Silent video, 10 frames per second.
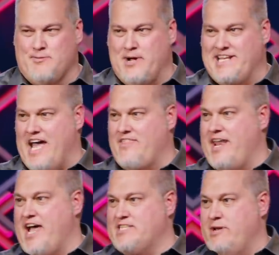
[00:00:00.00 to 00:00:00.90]
my dad
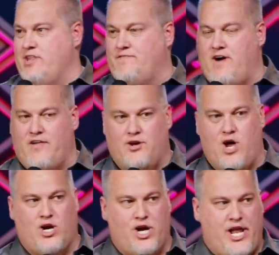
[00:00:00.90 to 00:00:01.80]
then asked me to the father
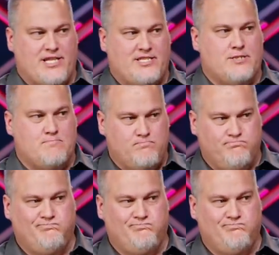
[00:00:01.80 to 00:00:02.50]
daughter dance.